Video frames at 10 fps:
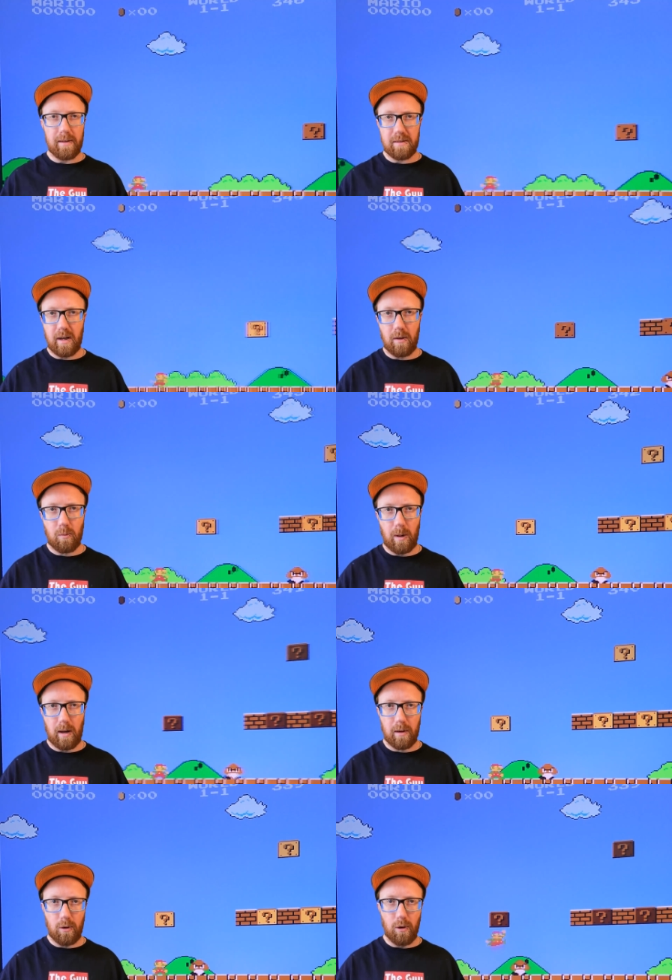That sounds well
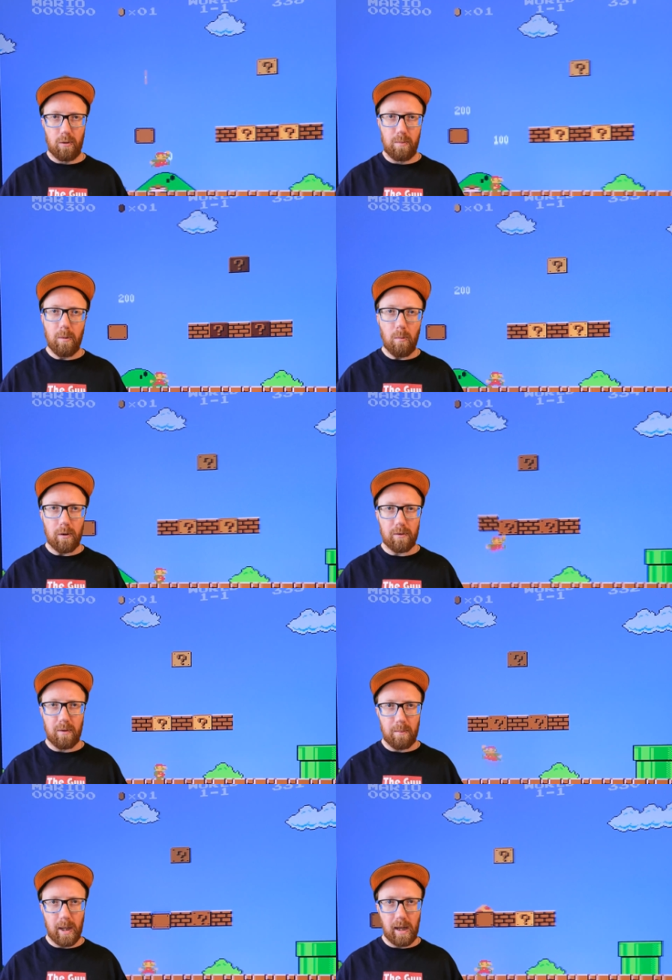and good, but what does
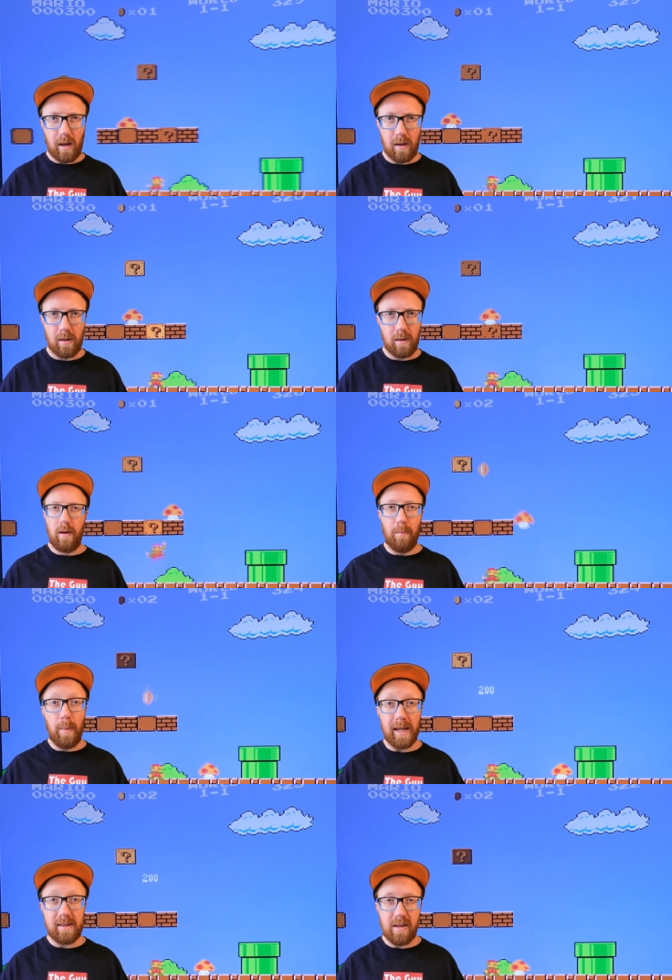it mean? It
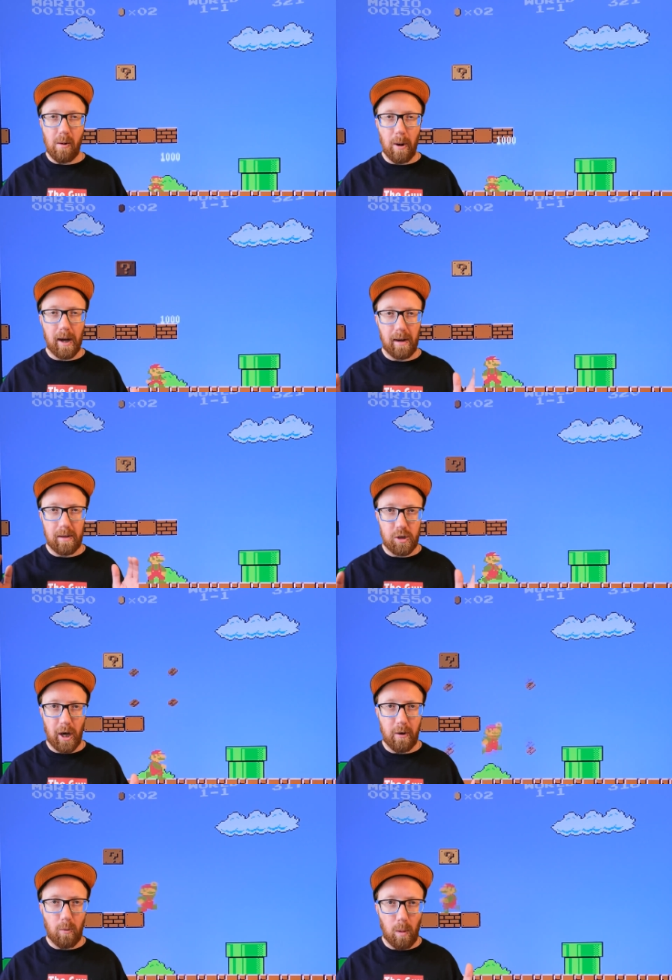means that we're gonna
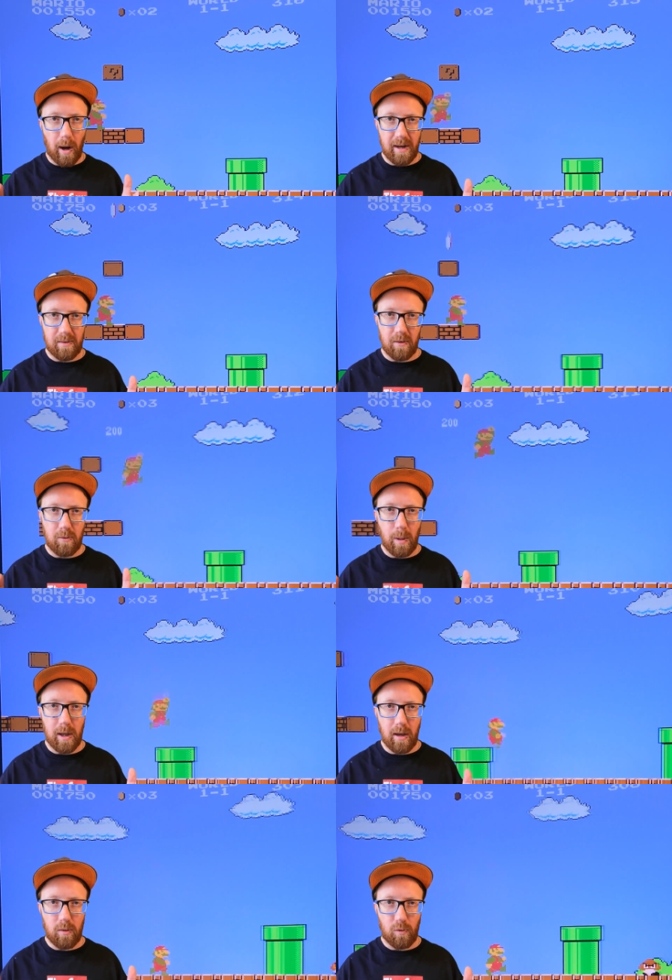jailbreak this
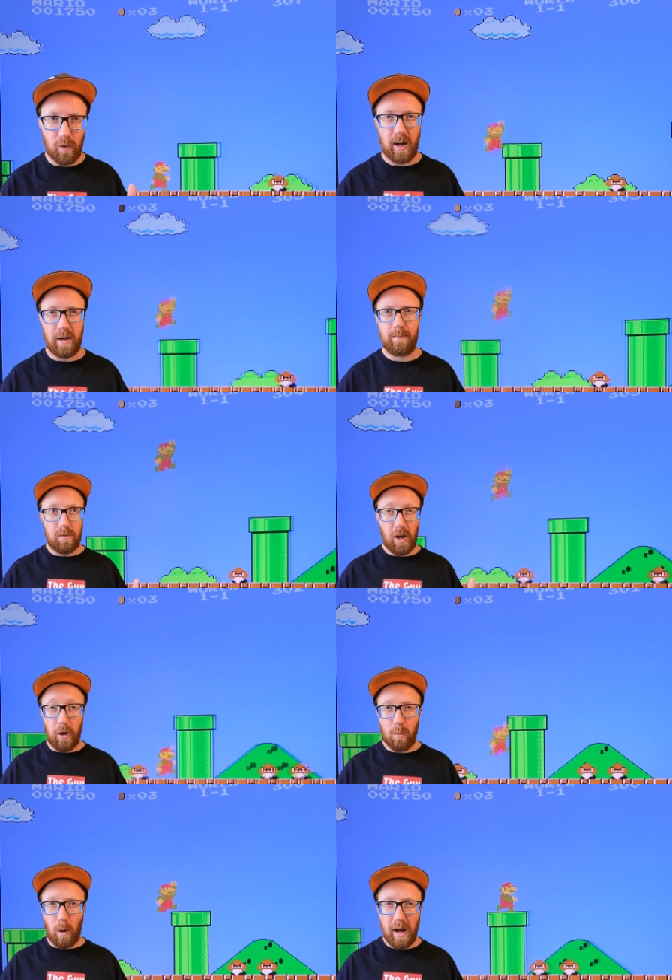PS3.
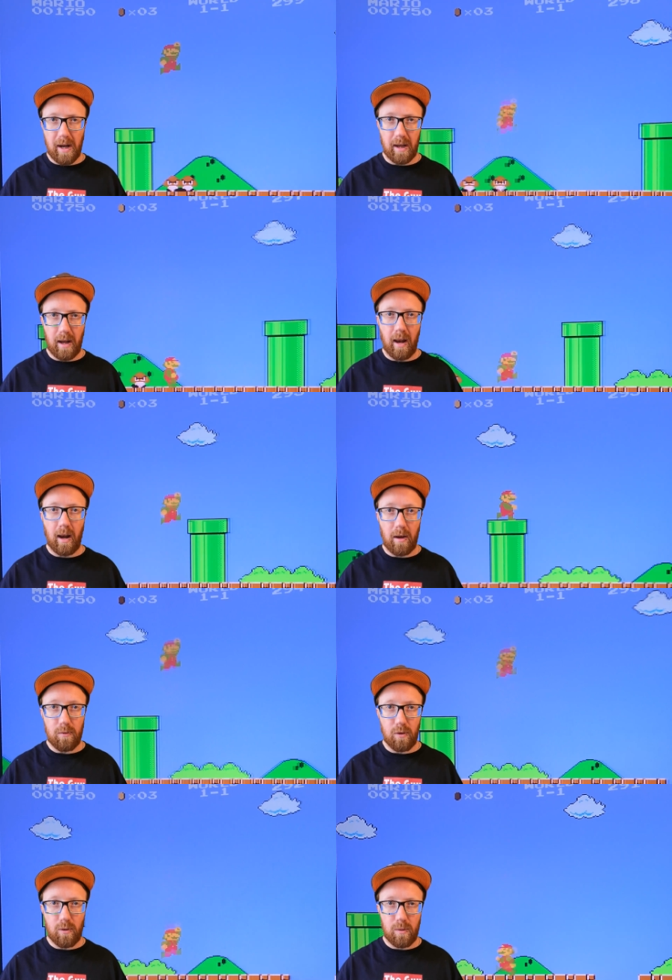Jailbreaking
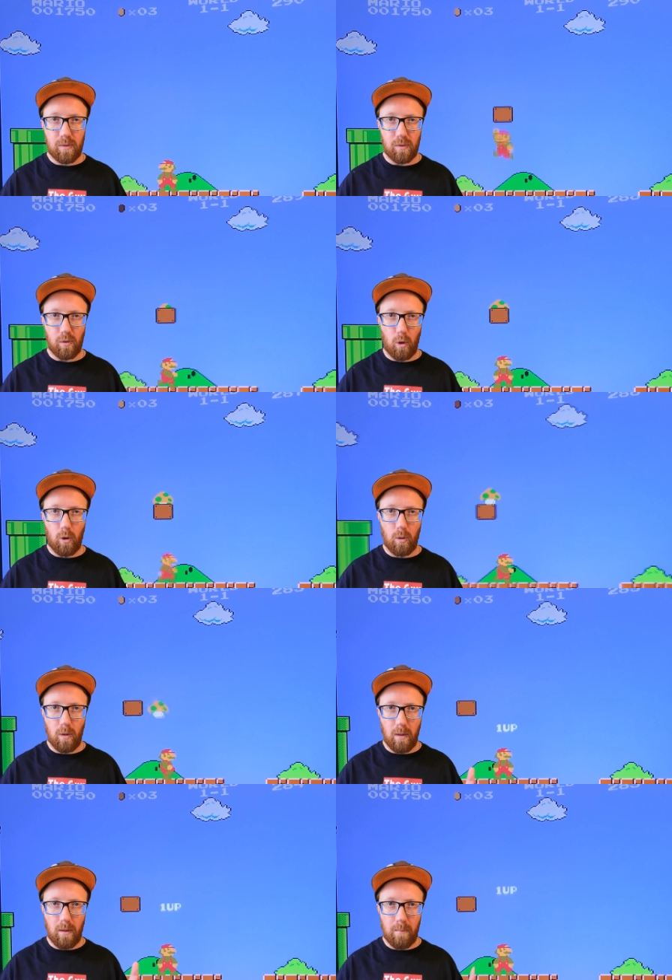allows you to install
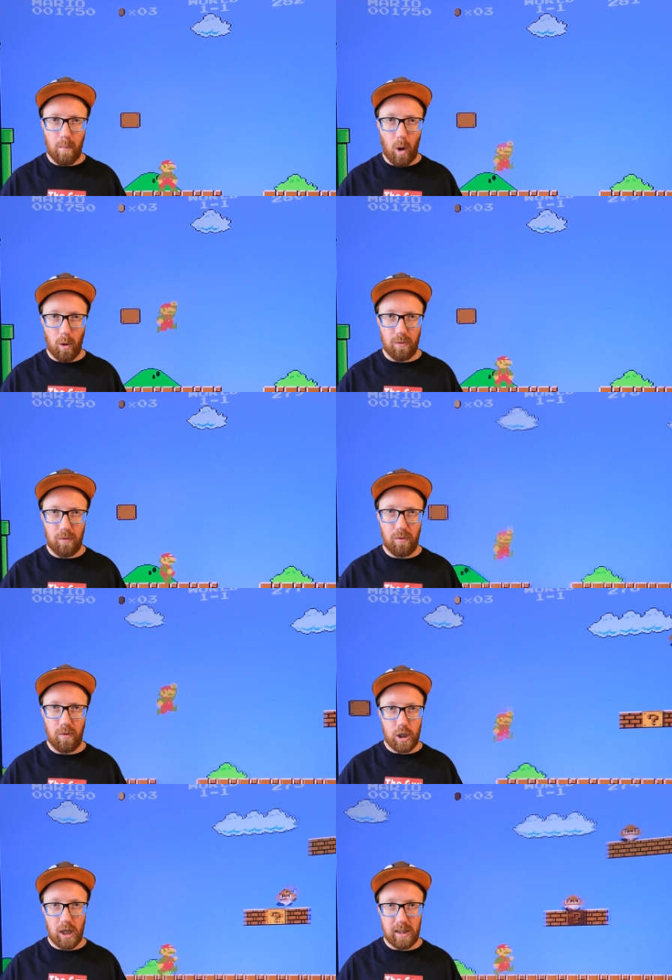mods,
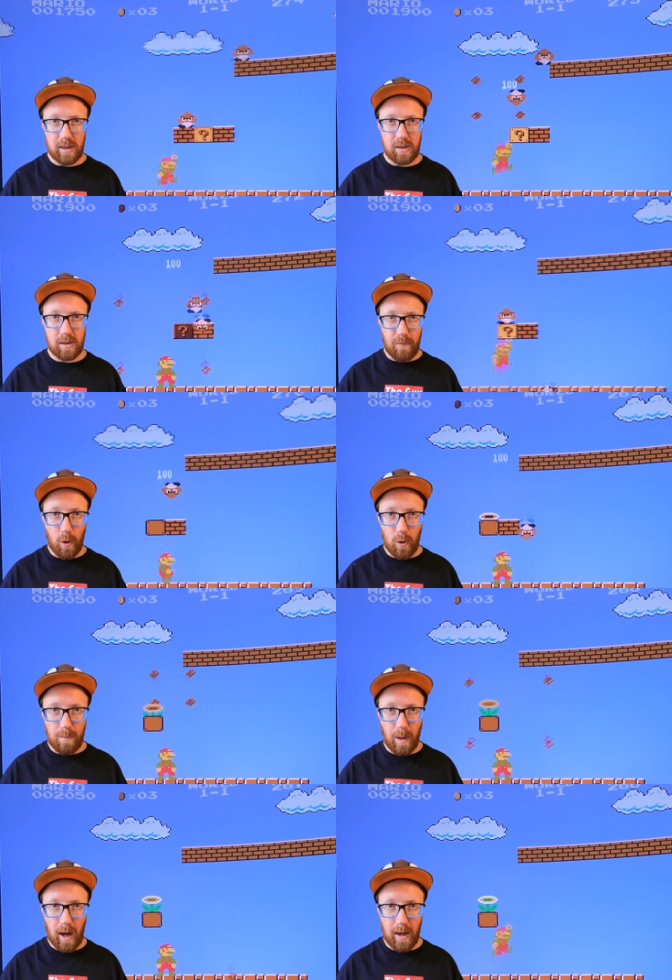cheats,
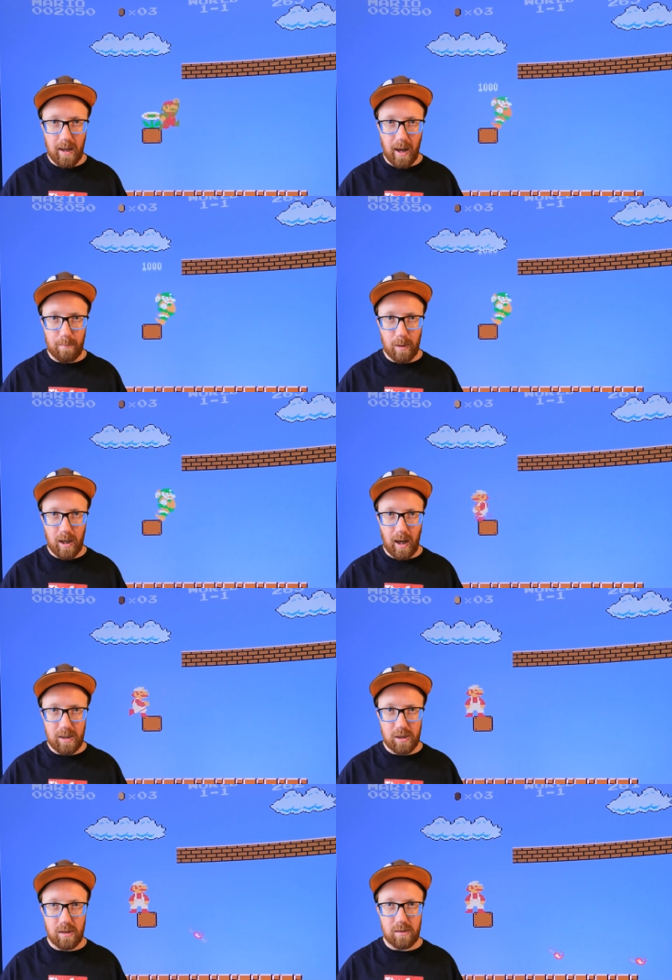third party
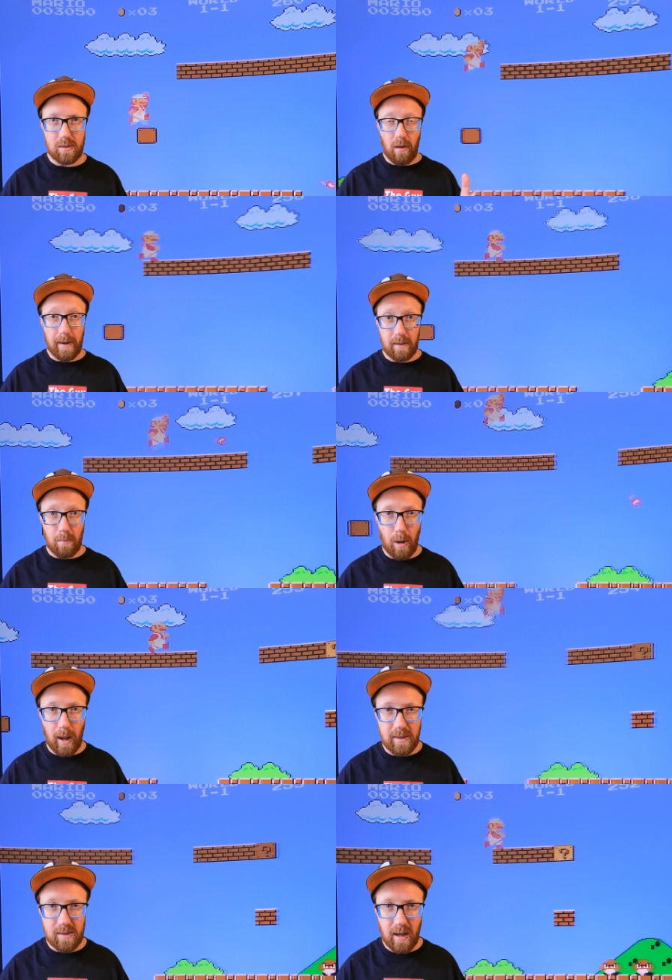applications like the
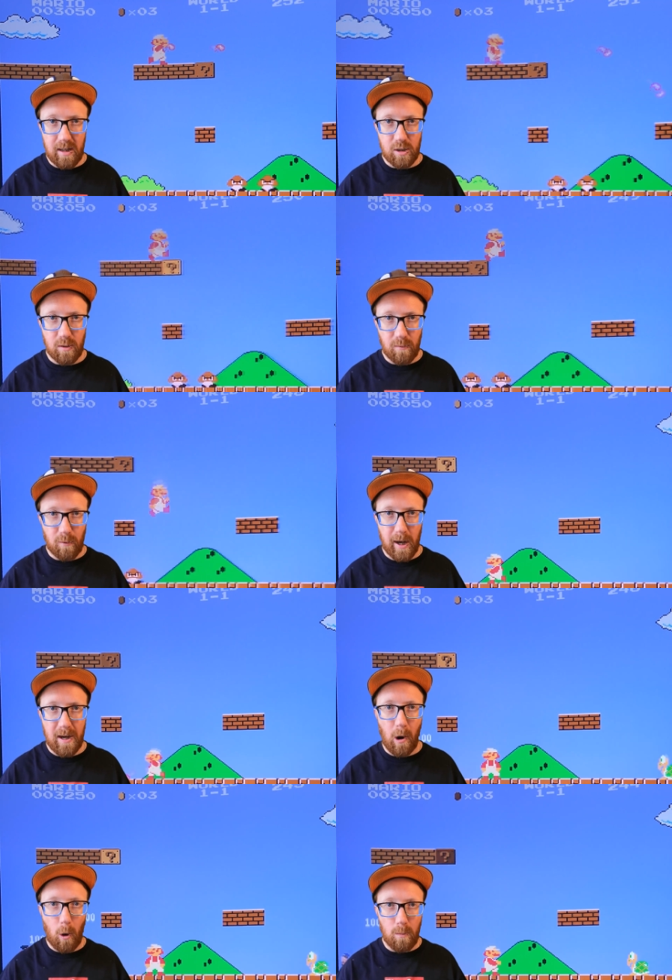PlayStation Free
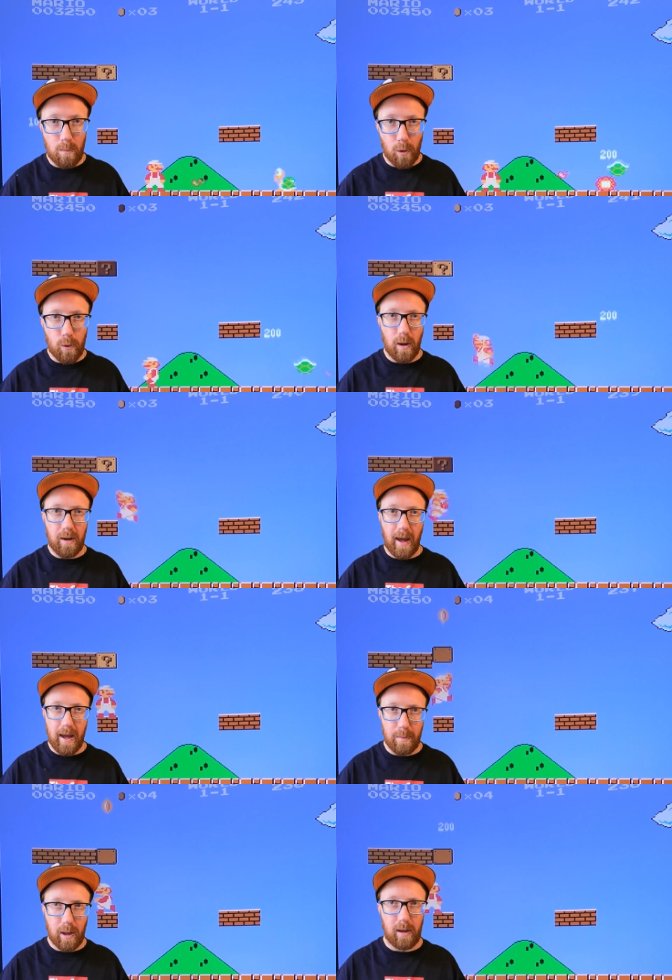Homebrew
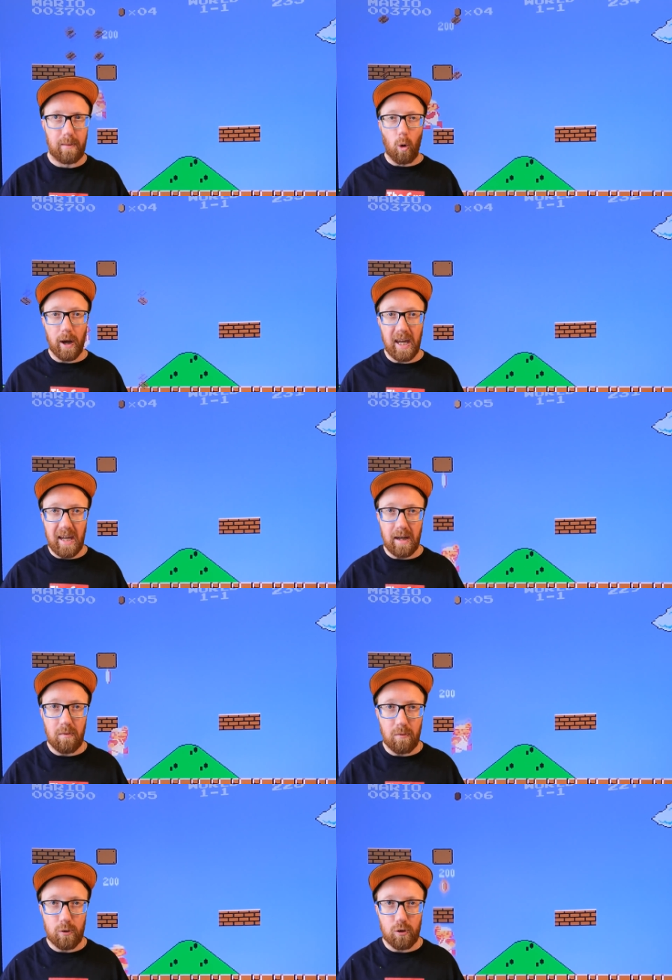Enabler, or HEN
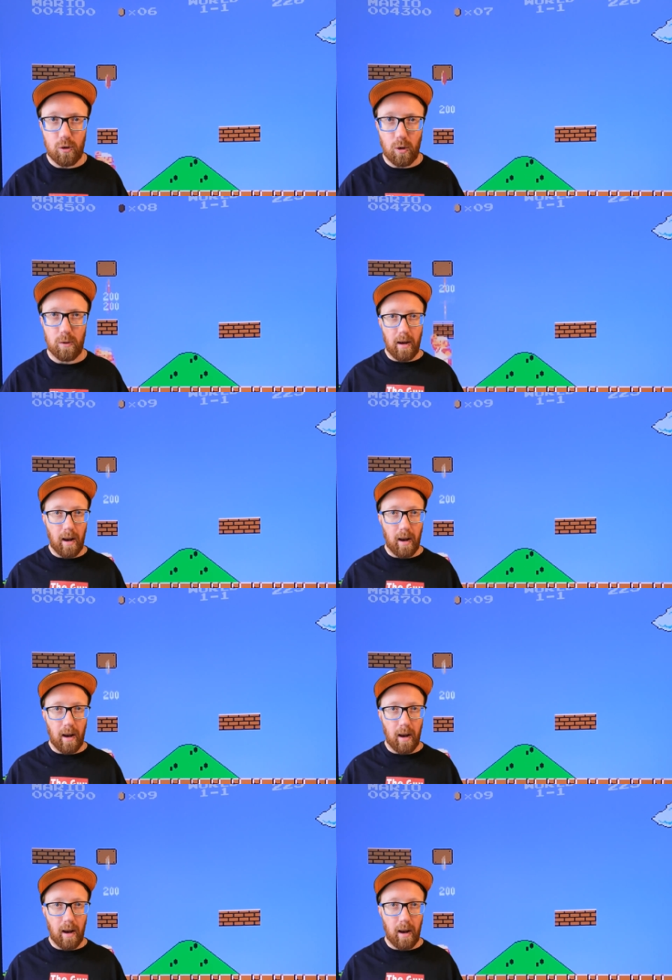for short,